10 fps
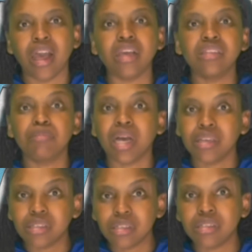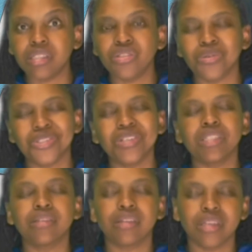And my girl is also
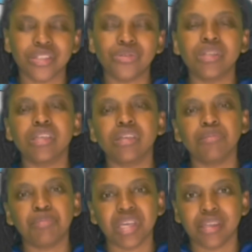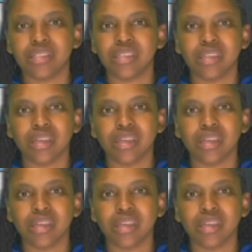intellectually impaired.